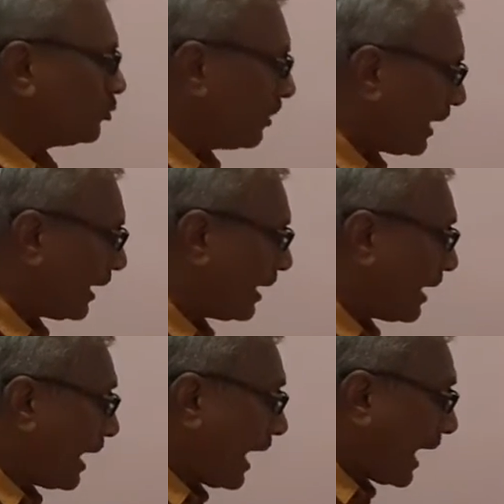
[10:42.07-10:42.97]
Dhule
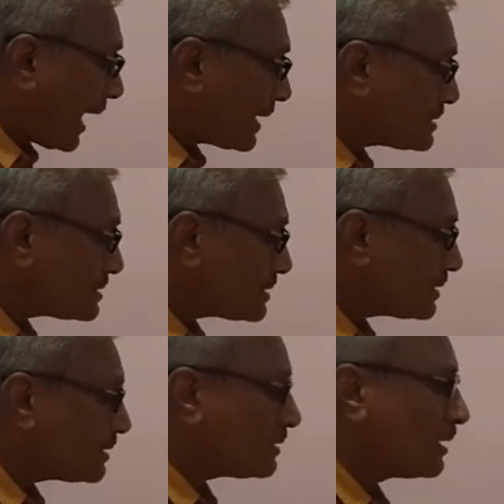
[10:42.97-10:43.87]
has
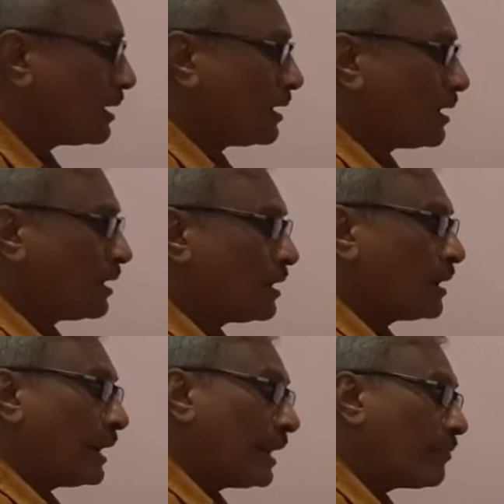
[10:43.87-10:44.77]

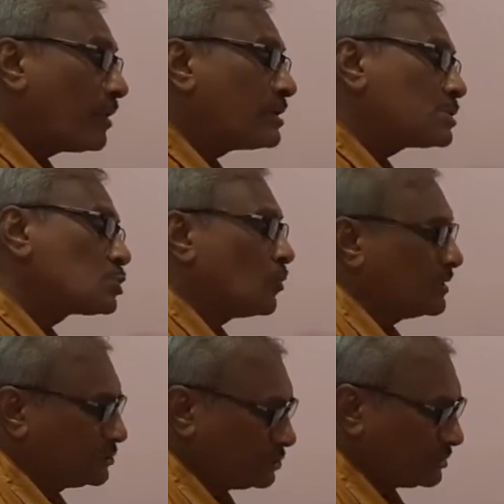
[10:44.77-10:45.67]
labored so
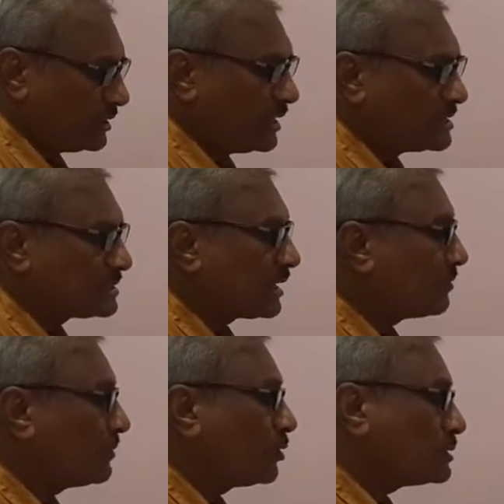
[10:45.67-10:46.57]
much in his life
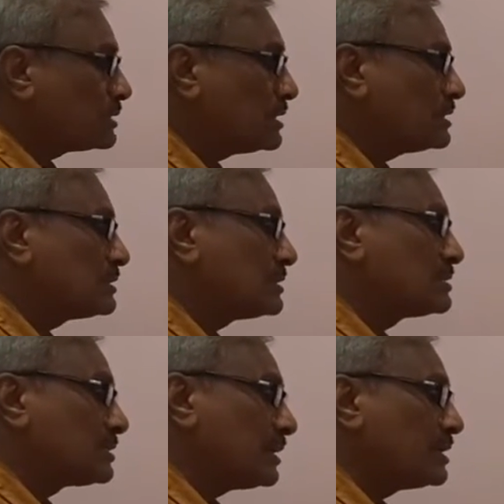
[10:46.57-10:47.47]
because he is the
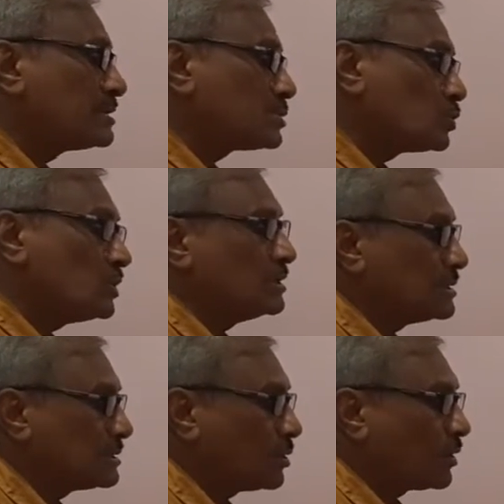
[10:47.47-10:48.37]
studious
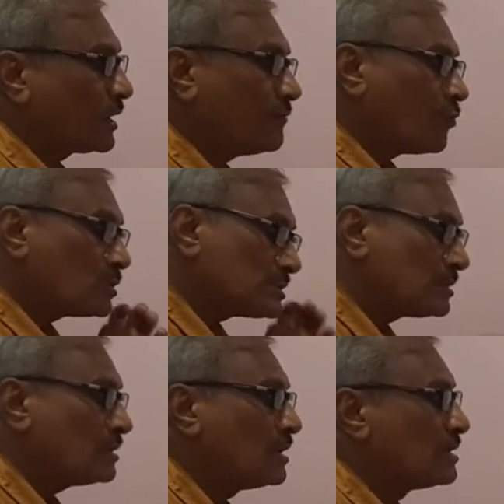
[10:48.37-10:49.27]
student, or he was
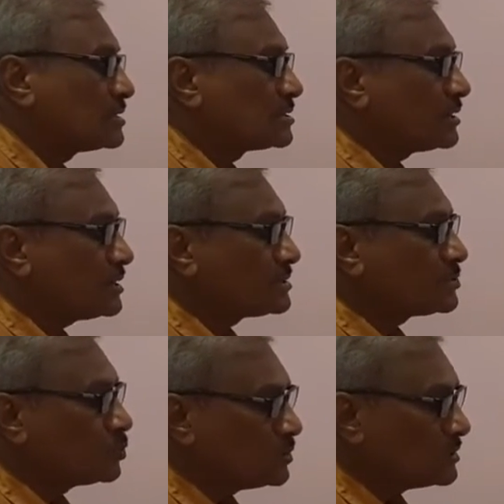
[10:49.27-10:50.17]
the studious
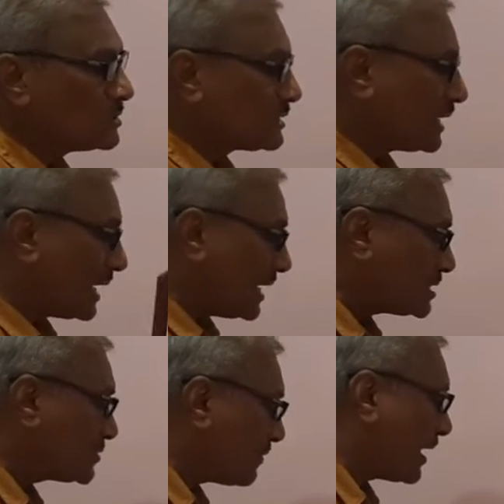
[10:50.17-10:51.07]
student, and
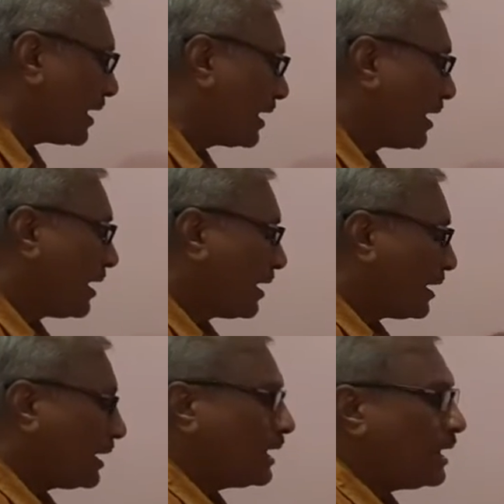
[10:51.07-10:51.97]
that's why
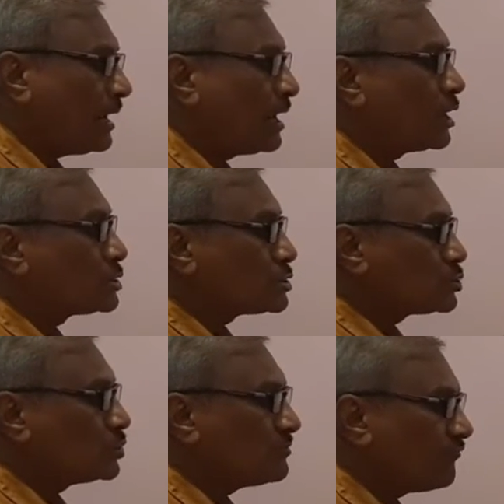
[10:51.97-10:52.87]
he
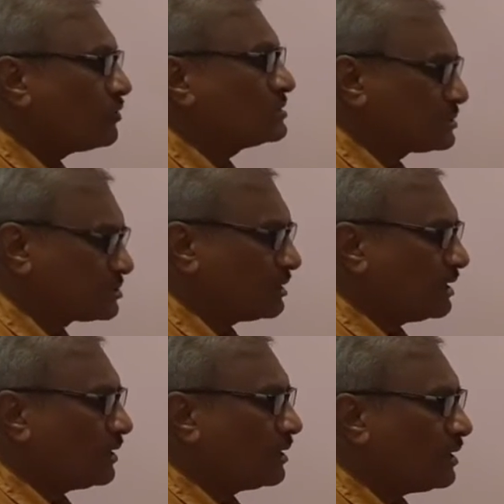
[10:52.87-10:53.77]
stood first
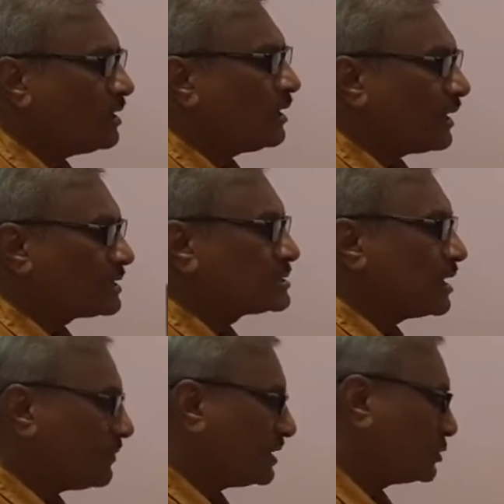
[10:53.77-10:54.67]
in the
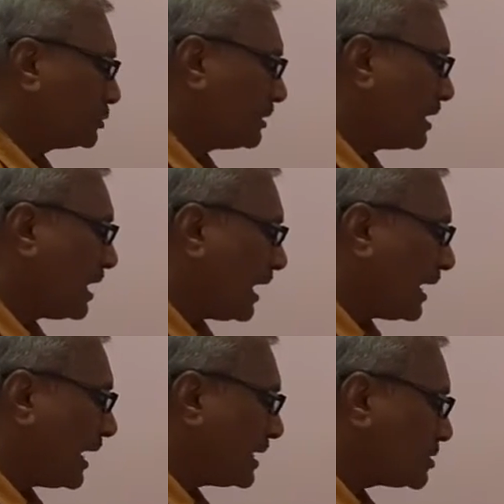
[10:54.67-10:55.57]
examination,
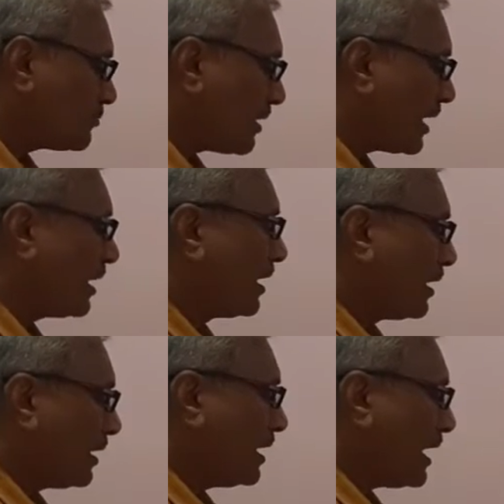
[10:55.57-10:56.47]
and that's why
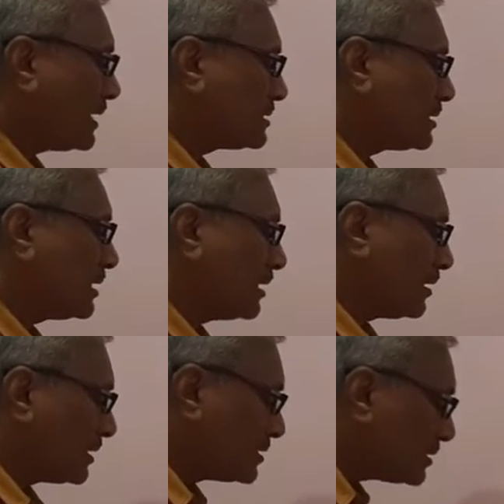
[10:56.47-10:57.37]
he has
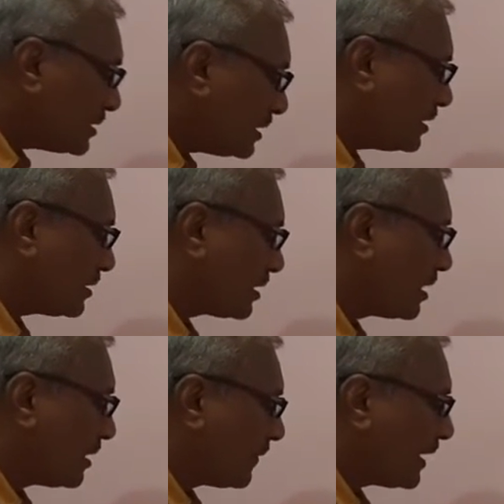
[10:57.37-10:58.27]
written here
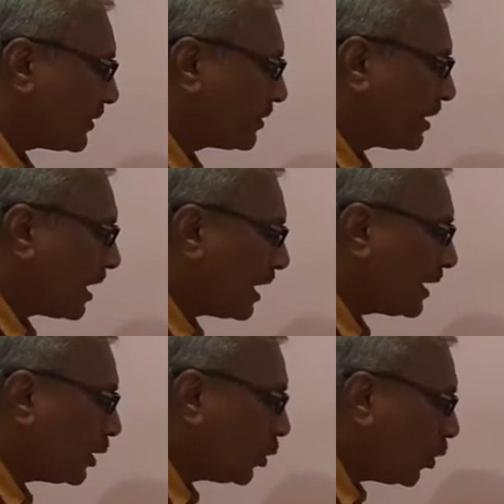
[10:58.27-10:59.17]
that I
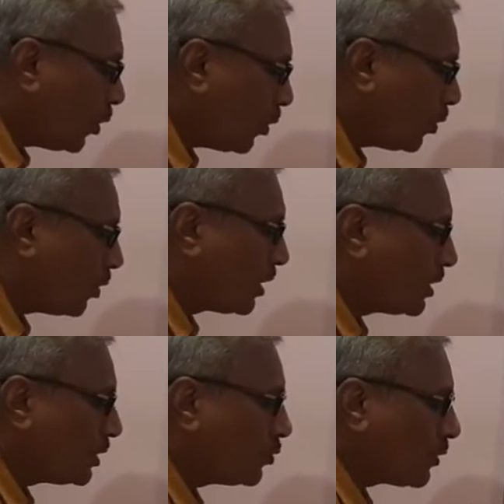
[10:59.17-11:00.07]
know
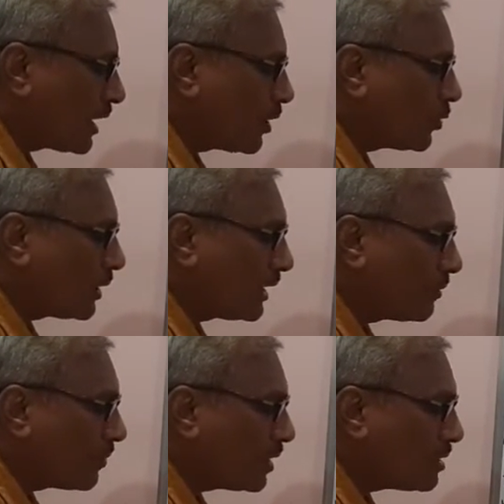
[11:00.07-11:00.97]
you have
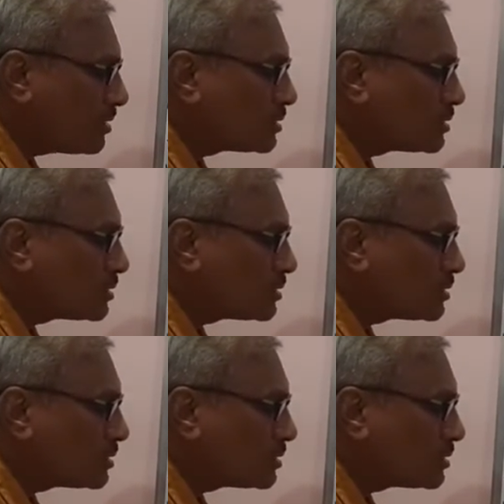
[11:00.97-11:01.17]
labored